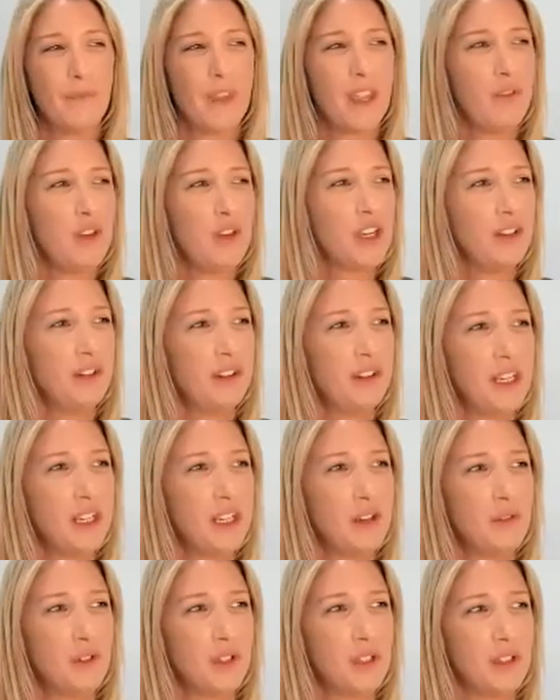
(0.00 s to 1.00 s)
If you can
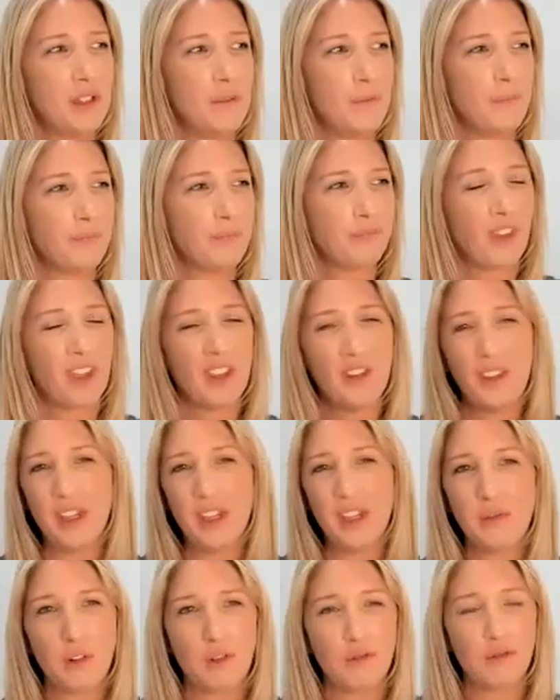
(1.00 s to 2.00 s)
think of a
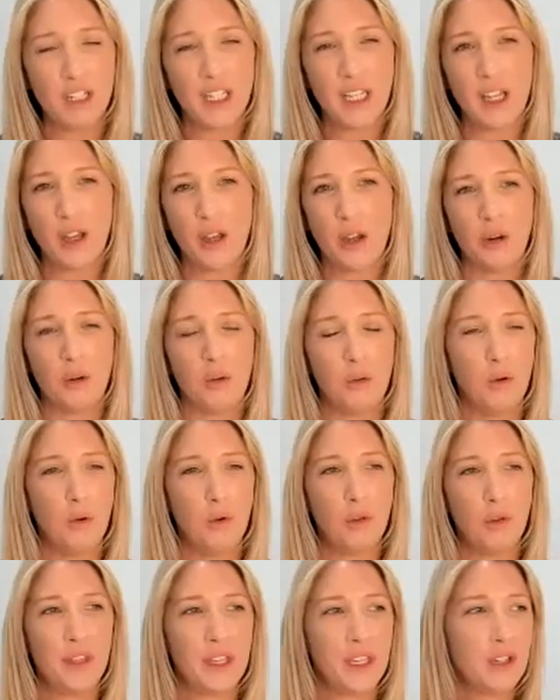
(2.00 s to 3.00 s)
Rio,
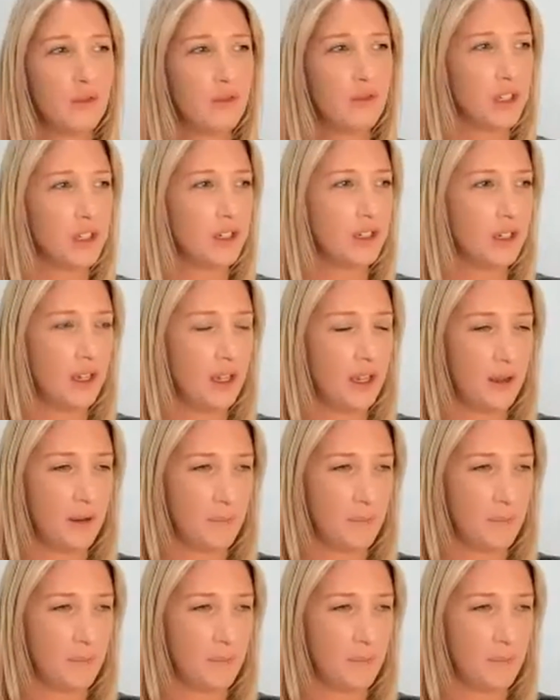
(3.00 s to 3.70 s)
or think of a